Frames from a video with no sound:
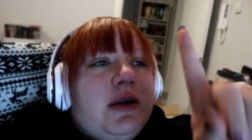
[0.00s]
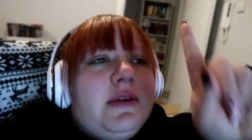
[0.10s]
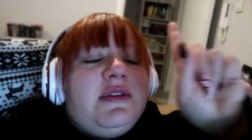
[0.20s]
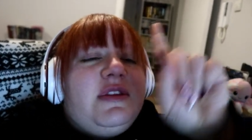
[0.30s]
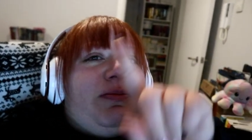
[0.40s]

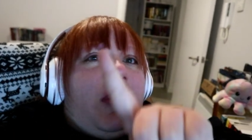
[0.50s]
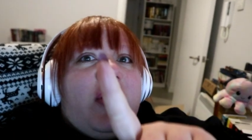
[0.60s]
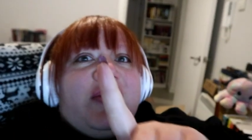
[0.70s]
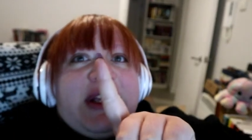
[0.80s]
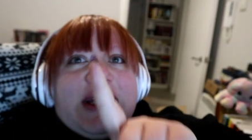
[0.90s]
The
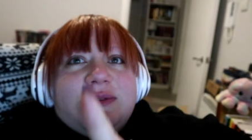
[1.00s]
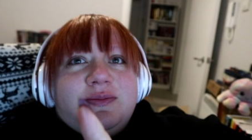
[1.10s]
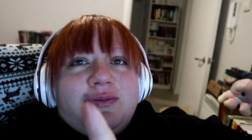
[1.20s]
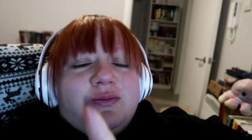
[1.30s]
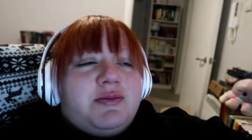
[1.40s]
morphling
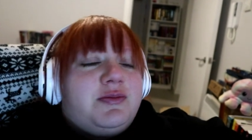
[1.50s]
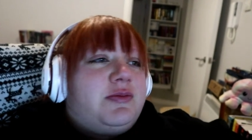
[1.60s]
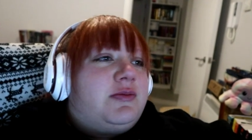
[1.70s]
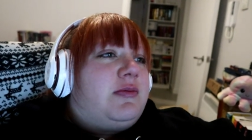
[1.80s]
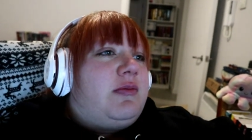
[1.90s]

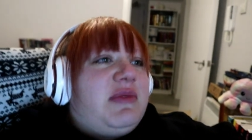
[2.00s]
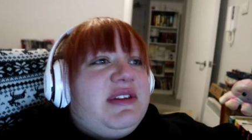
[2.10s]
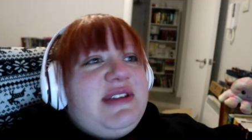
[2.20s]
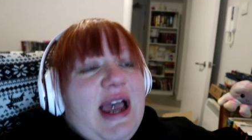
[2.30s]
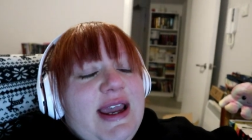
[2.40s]

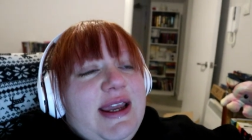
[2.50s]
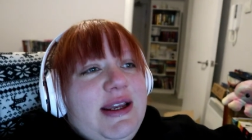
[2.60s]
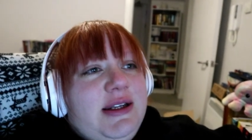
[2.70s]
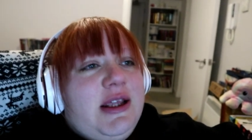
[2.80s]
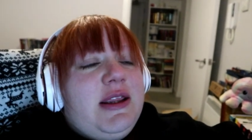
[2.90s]

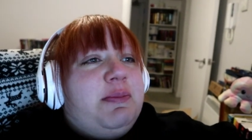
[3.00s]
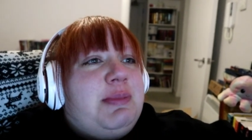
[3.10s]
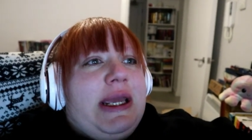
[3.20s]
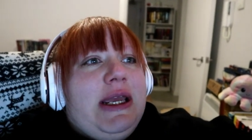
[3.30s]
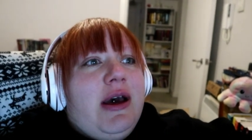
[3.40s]
dying and then
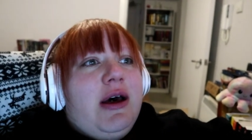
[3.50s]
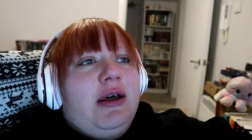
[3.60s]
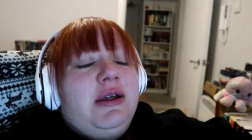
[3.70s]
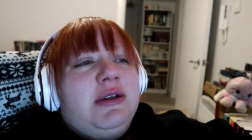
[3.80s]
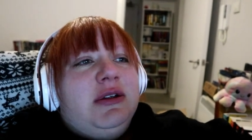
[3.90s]
Peeta
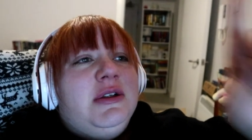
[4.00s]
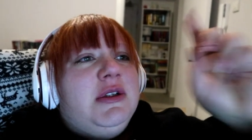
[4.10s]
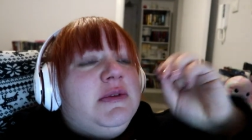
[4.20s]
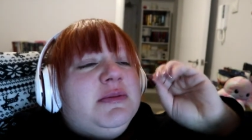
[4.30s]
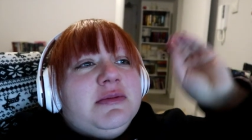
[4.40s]

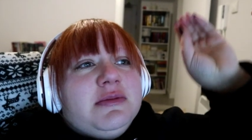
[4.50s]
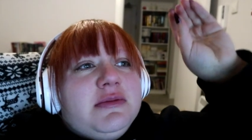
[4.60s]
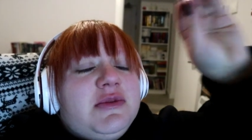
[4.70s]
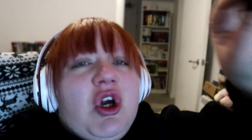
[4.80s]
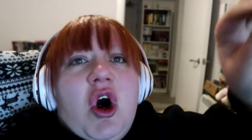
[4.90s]

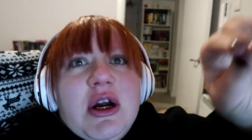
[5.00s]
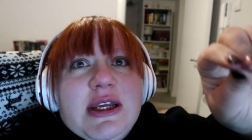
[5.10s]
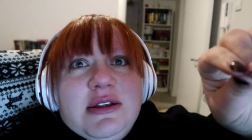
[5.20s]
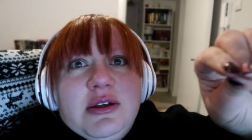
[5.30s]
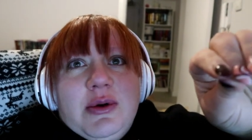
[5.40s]

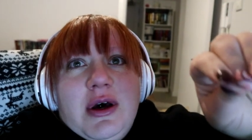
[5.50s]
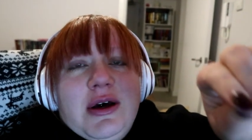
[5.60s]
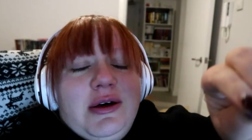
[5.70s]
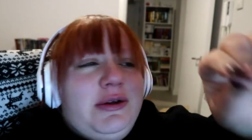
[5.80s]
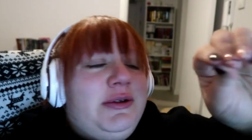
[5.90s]
talking to her.